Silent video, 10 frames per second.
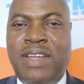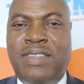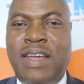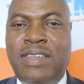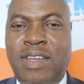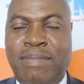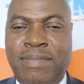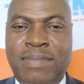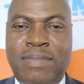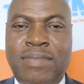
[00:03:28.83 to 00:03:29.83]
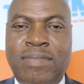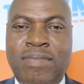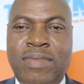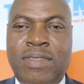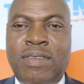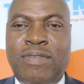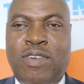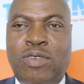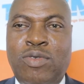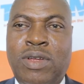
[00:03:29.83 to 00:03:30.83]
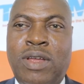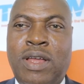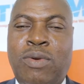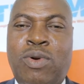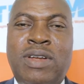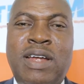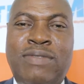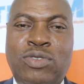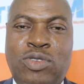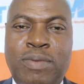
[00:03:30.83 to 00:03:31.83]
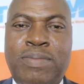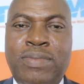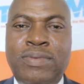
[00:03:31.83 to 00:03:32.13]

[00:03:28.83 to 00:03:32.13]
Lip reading: Texem for doing a wonderful job